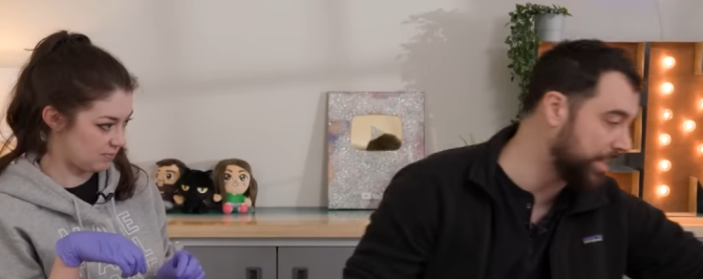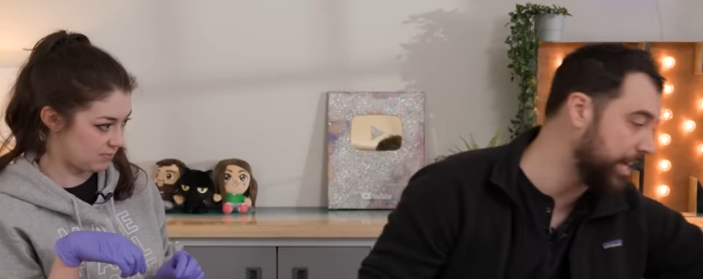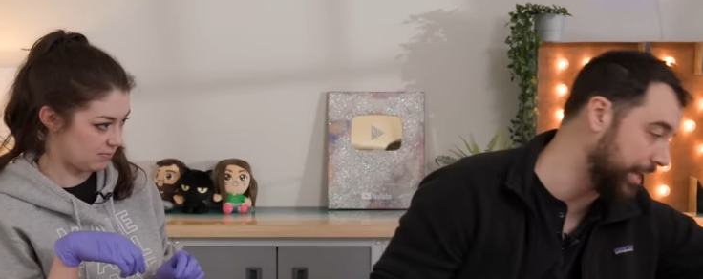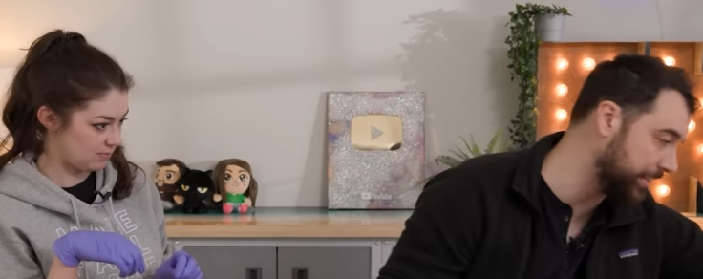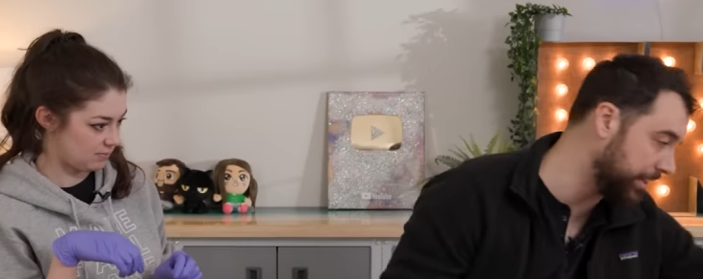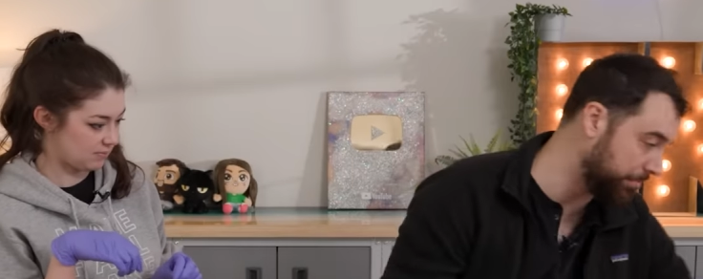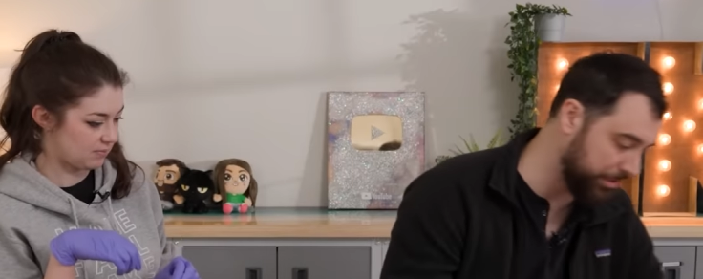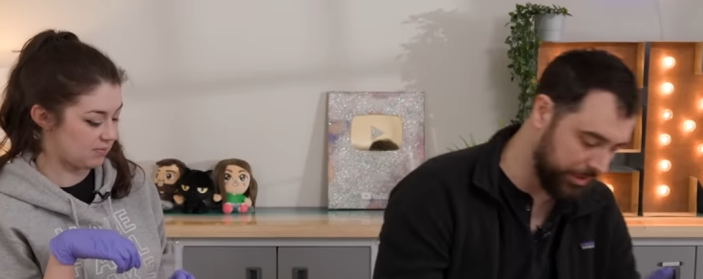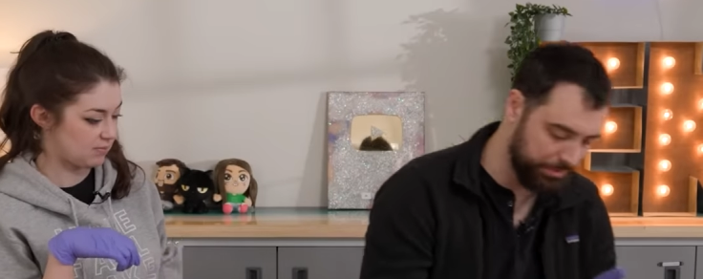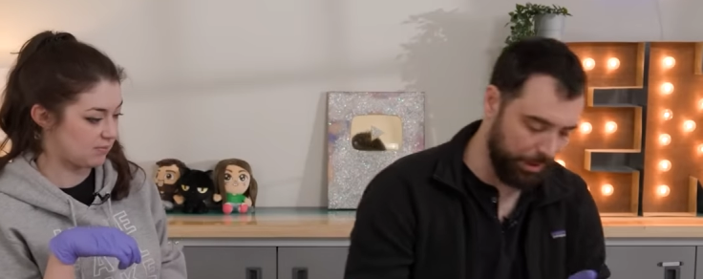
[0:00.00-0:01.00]
Speaker 1: the
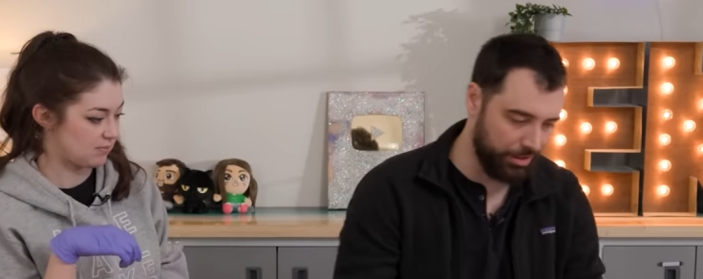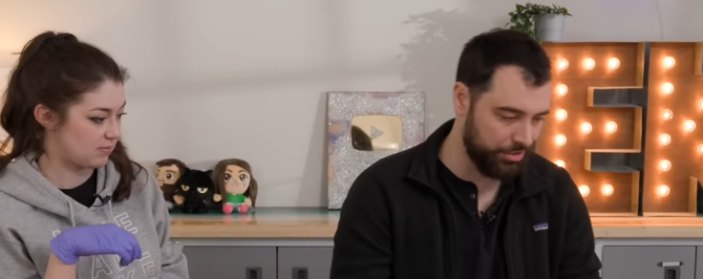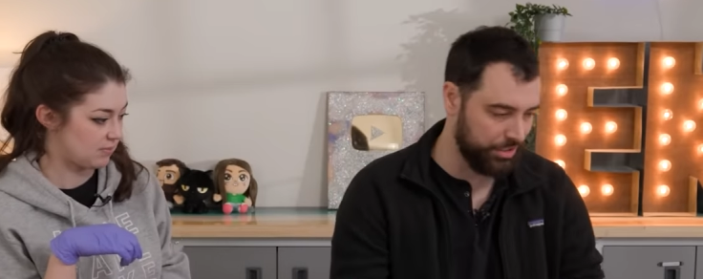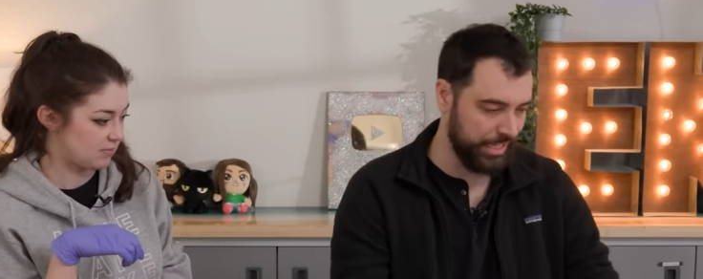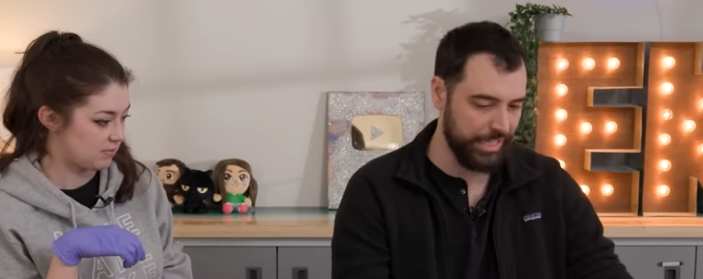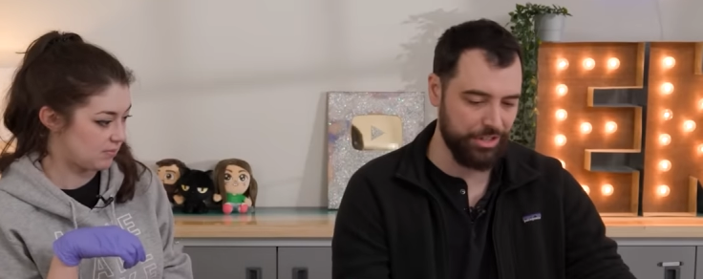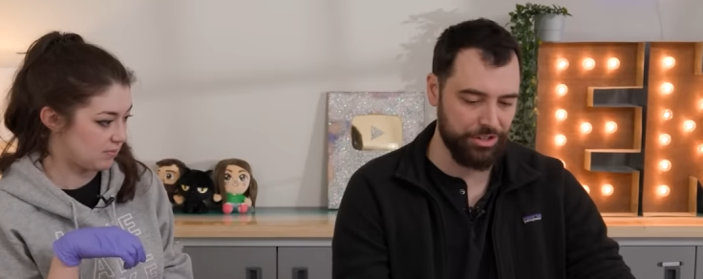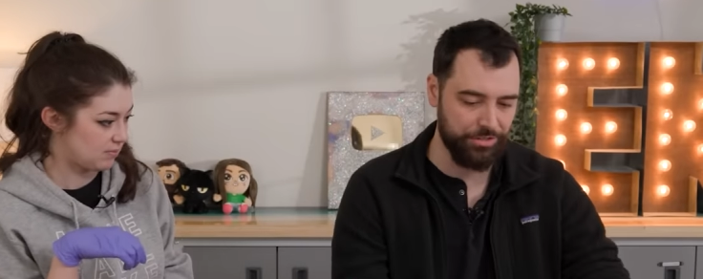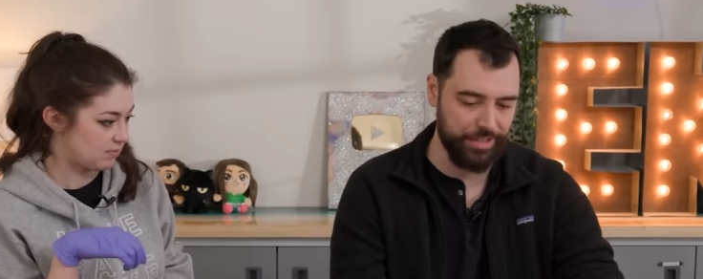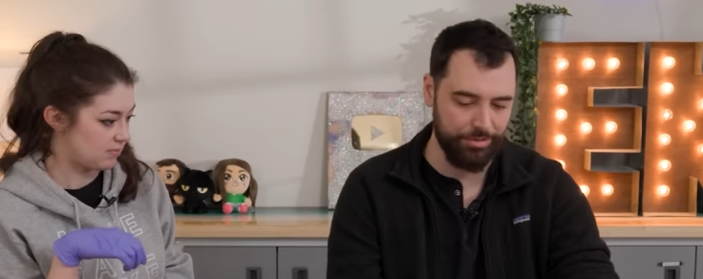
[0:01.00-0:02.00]
custom sparkly
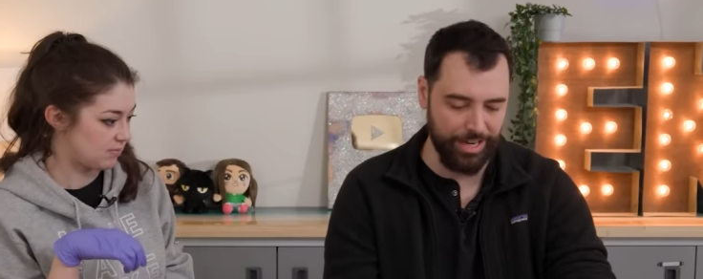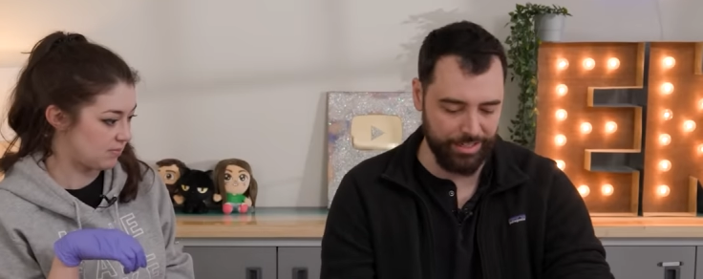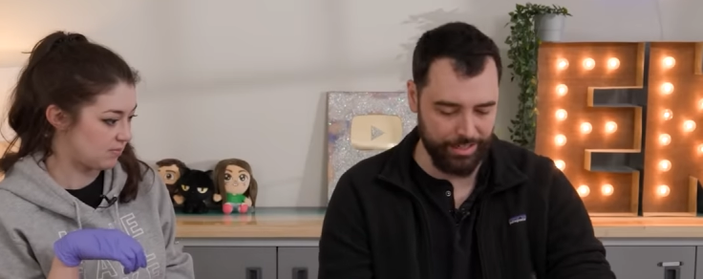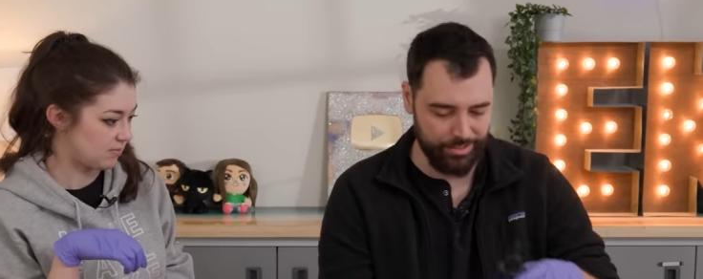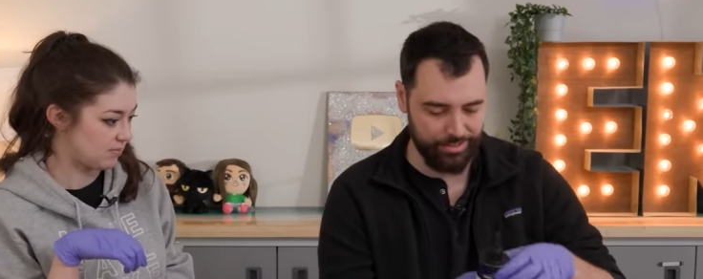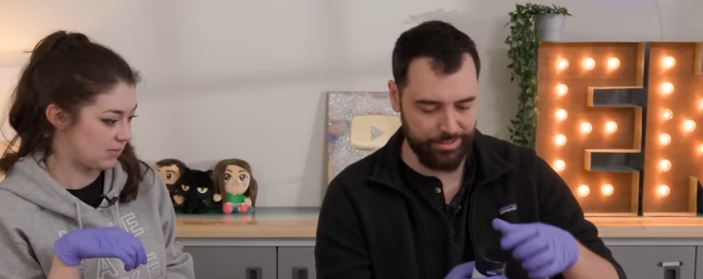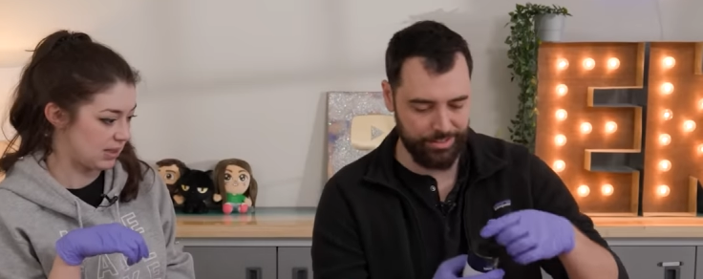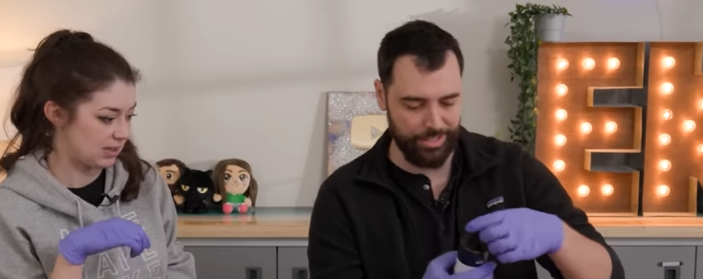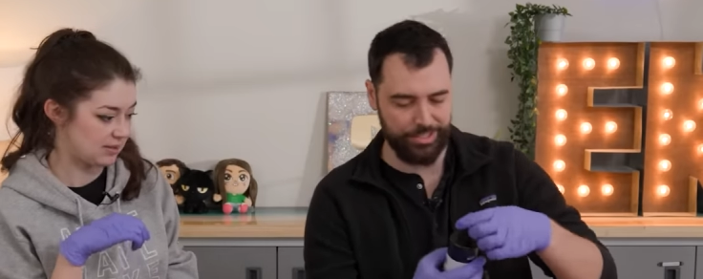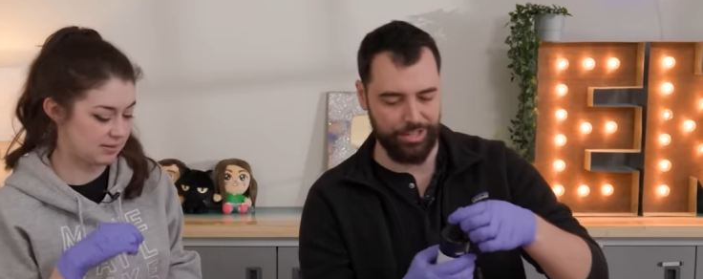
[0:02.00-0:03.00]
U V resin.
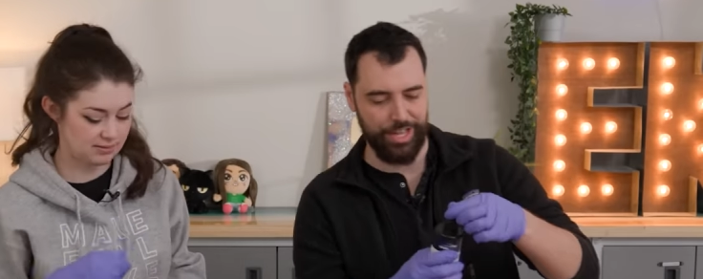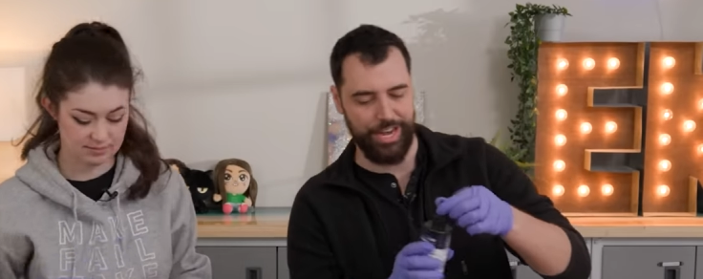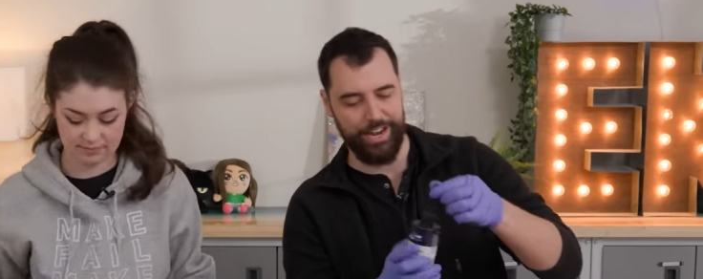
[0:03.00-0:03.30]
Yes. So let's do that